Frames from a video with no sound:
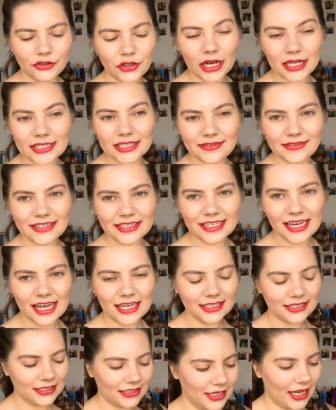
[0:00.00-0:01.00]
transfer
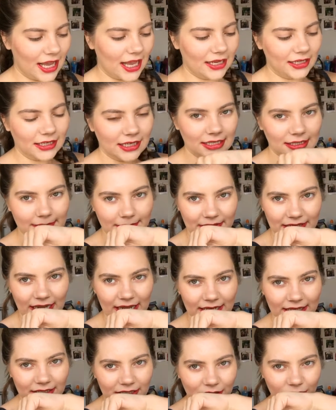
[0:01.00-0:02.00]
test and kiss my
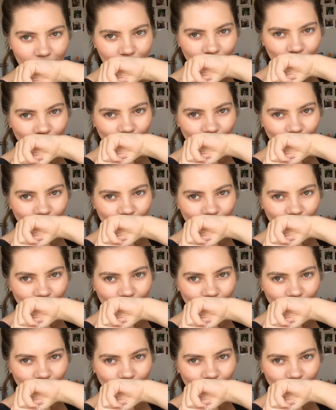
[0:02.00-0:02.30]
hand.